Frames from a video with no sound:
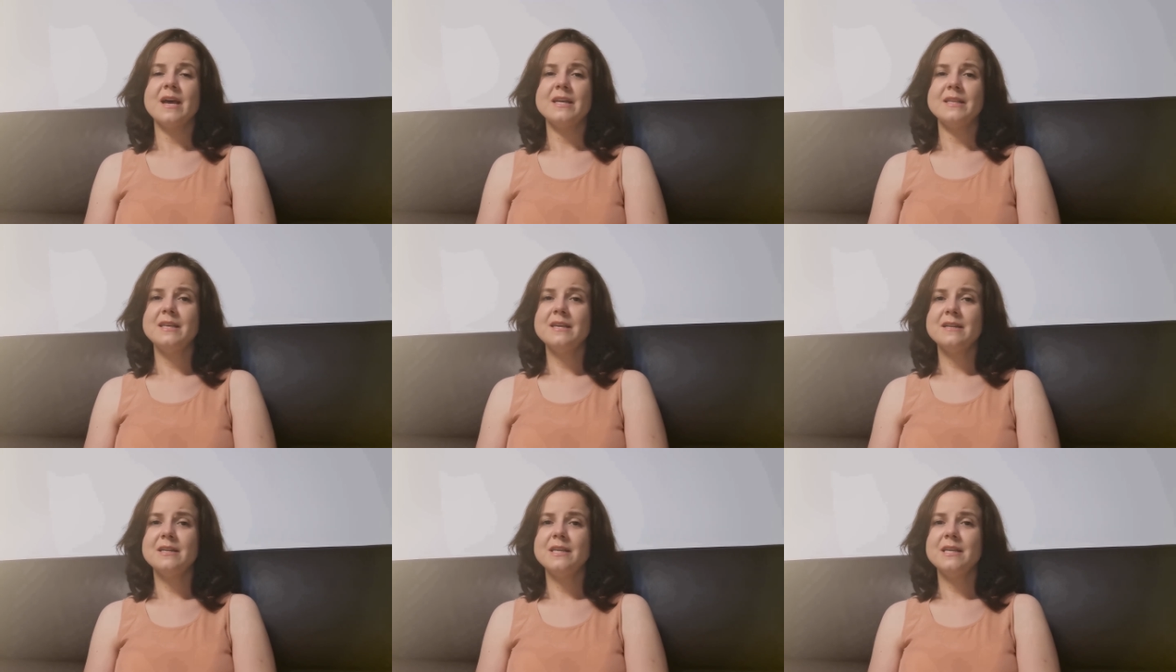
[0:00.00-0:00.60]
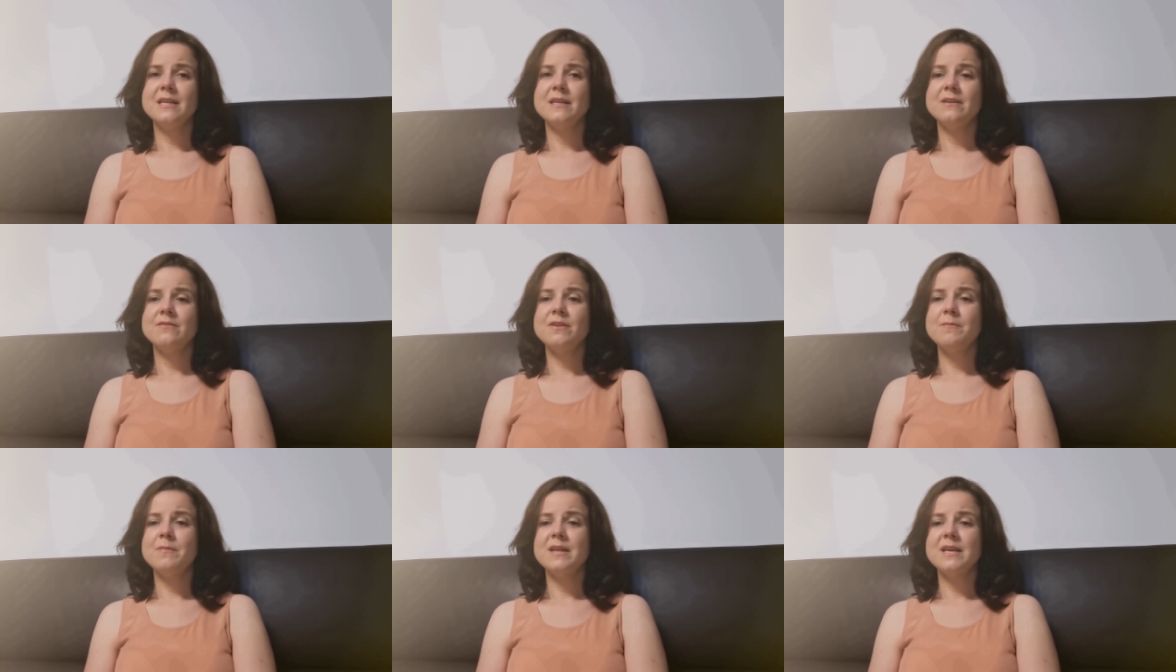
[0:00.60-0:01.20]
Ideally,
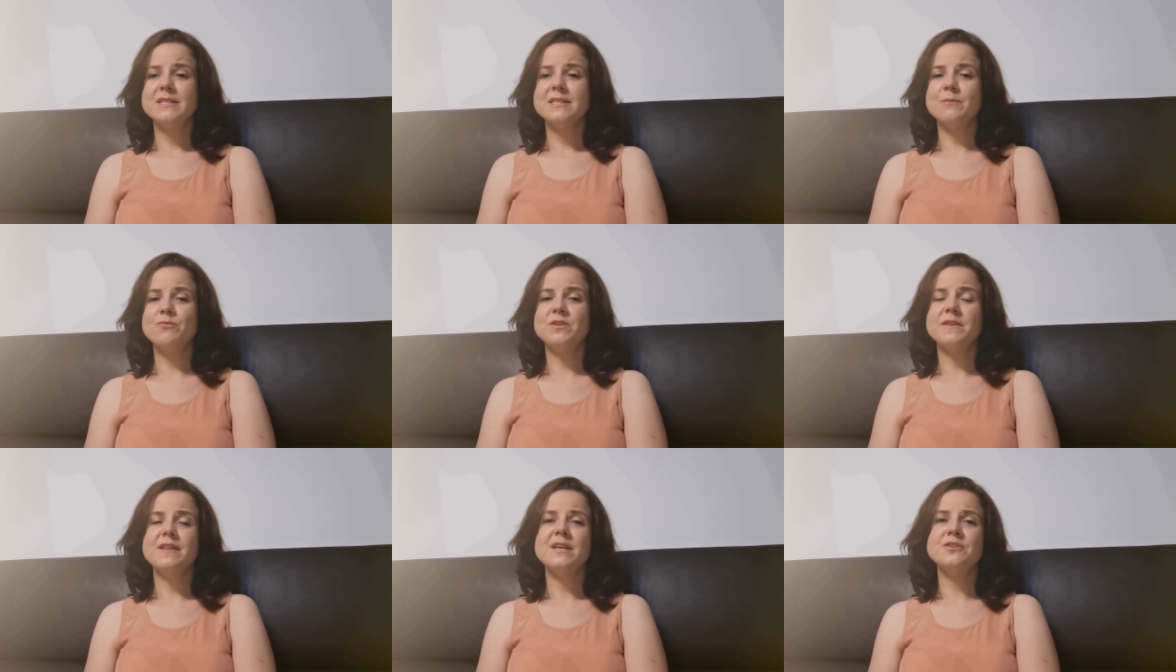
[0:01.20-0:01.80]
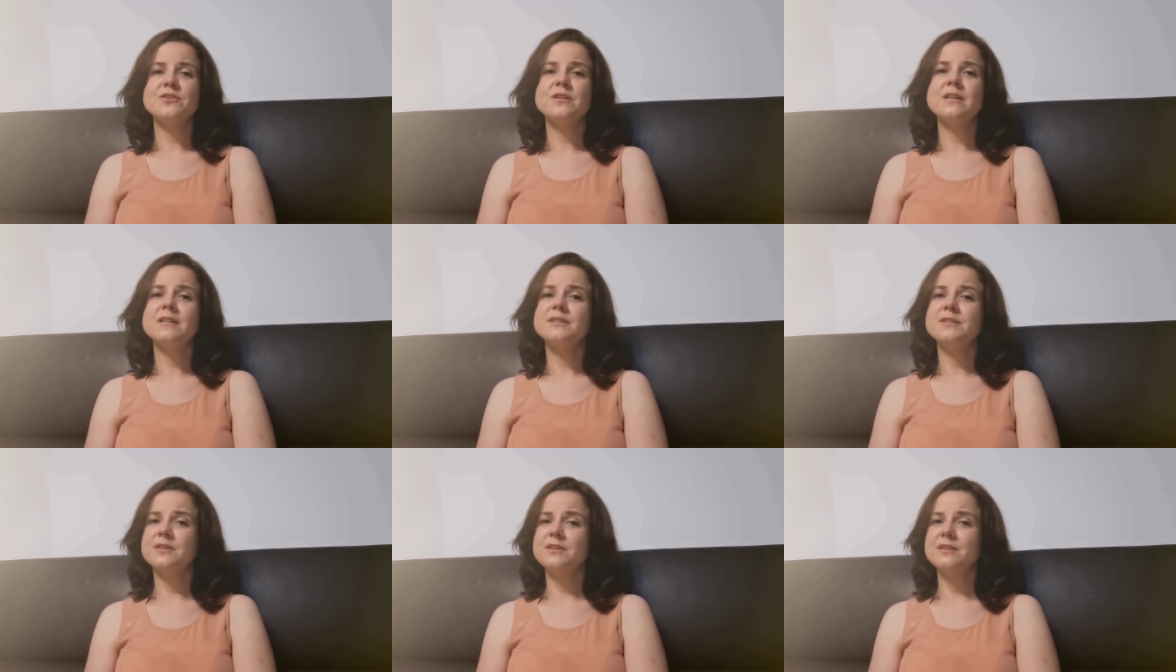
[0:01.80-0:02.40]
Replace them with natural
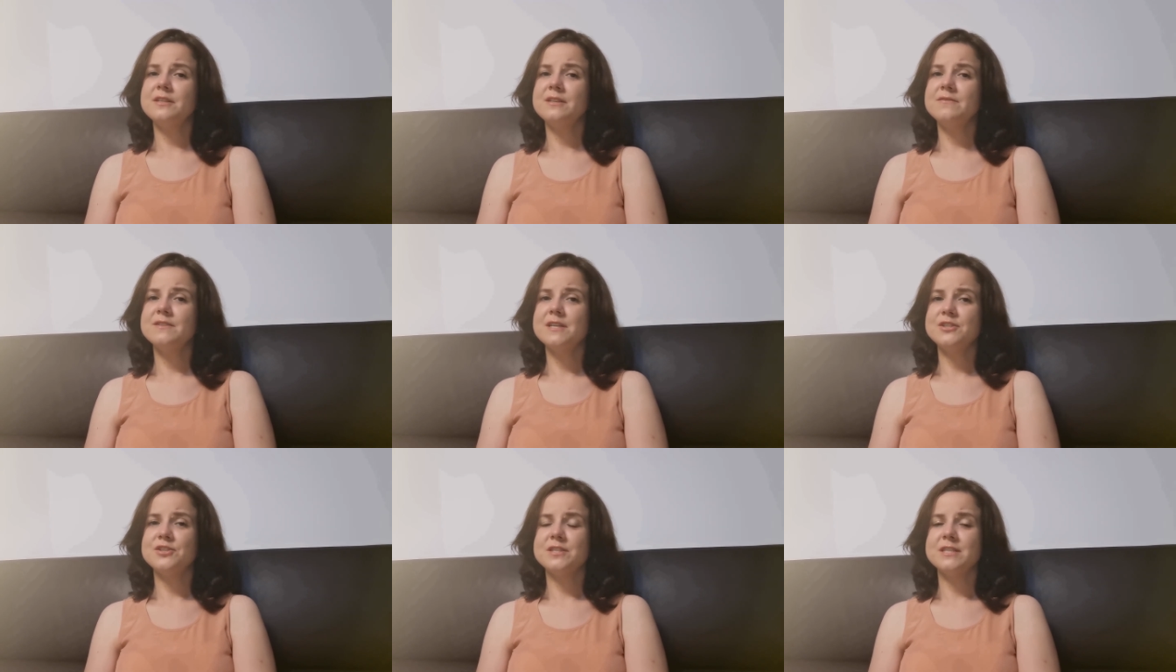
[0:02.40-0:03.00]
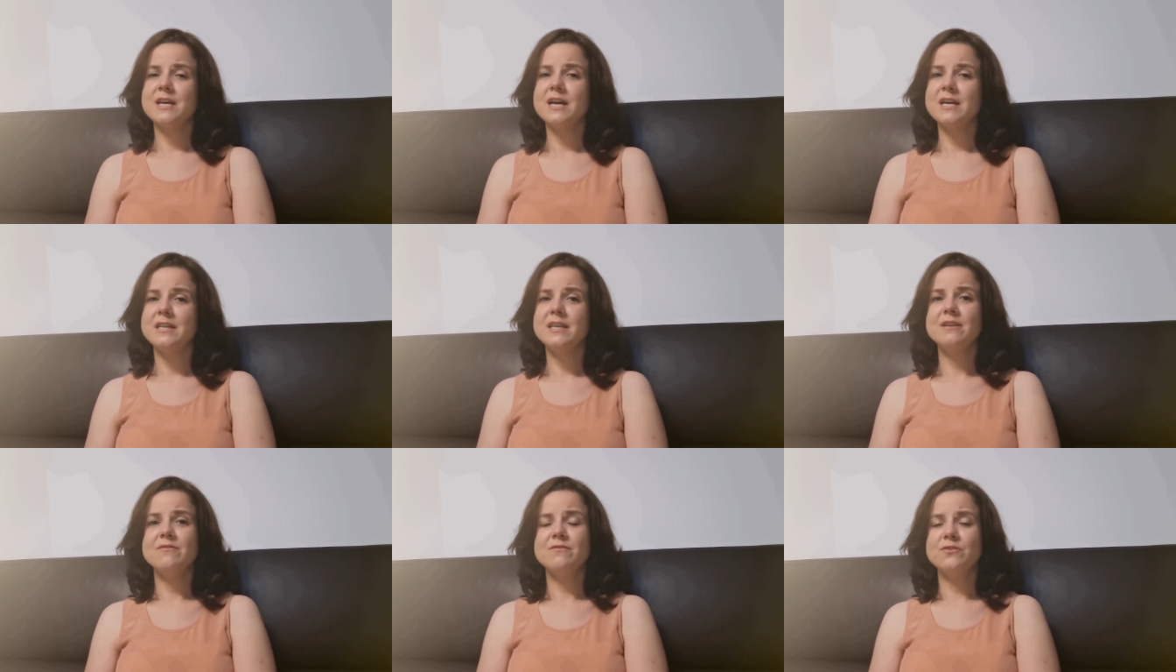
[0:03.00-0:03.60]
alternatives such as
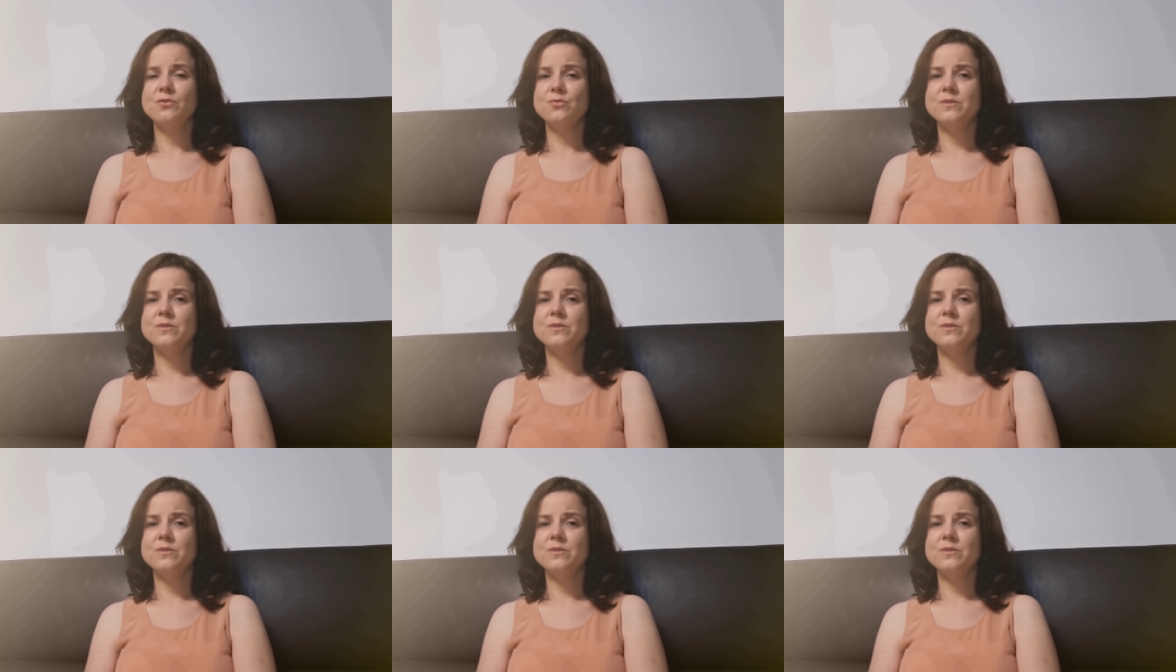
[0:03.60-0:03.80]
honey,